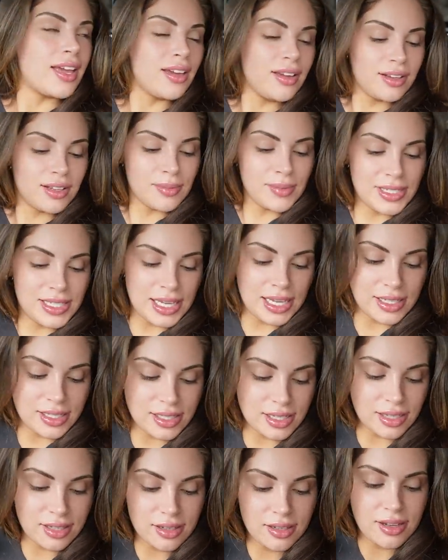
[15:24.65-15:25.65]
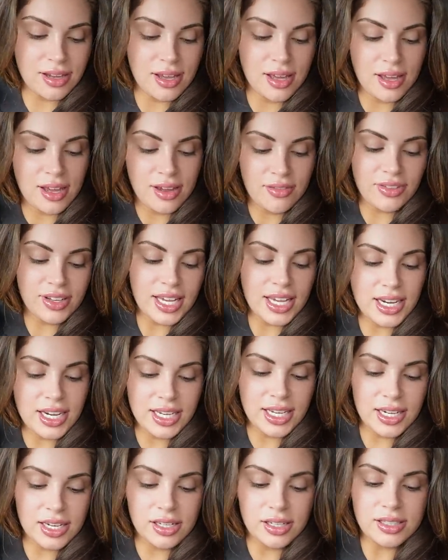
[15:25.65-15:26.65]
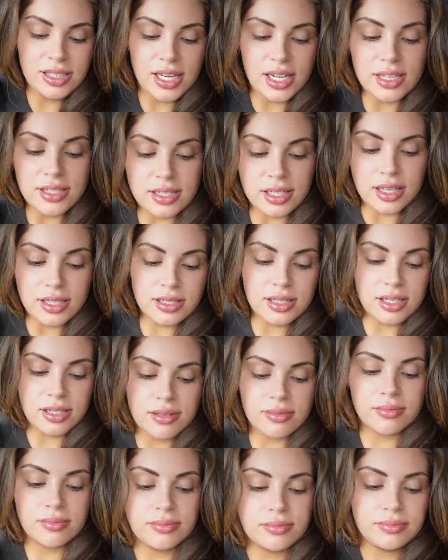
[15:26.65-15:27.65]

Let me taste it. Look, I didn't get a good taste last time.